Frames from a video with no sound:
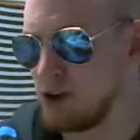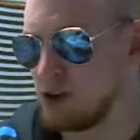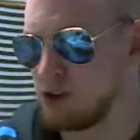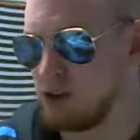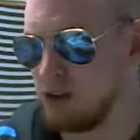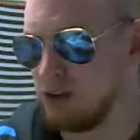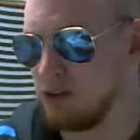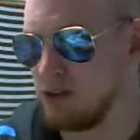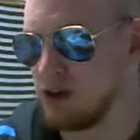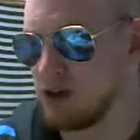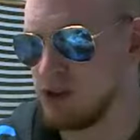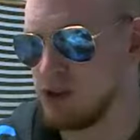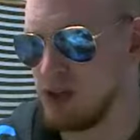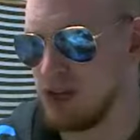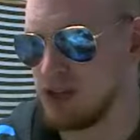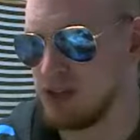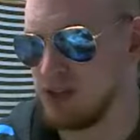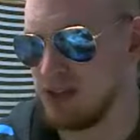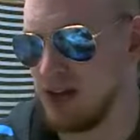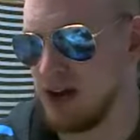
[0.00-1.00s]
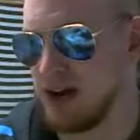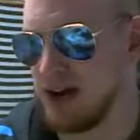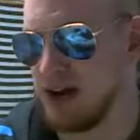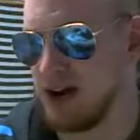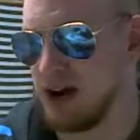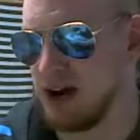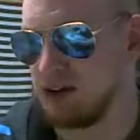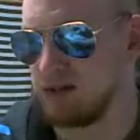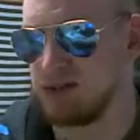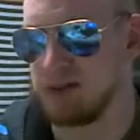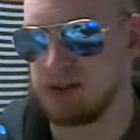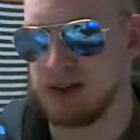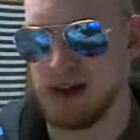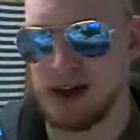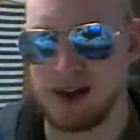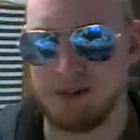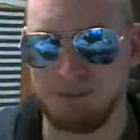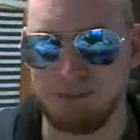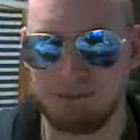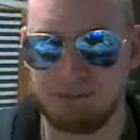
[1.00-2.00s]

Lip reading: grudge against Naughty Dog for that.